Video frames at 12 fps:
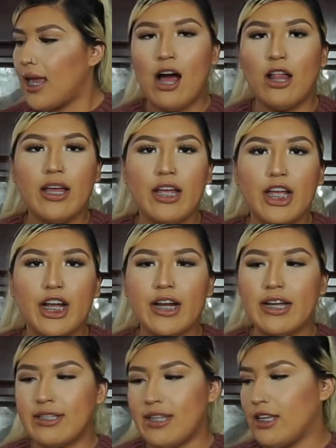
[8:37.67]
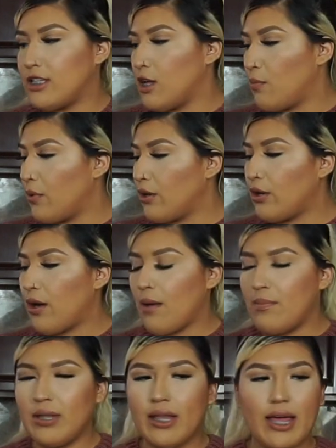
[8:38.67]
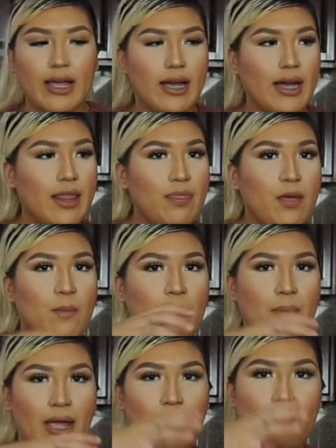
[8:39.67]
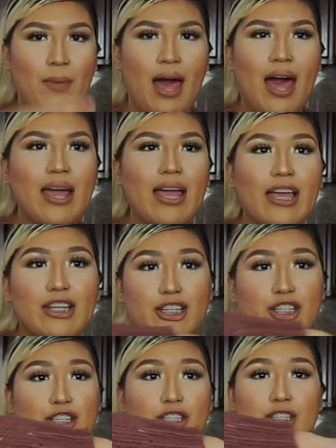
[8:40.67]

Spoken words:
All I hear is like someone grabbing like the big bag and just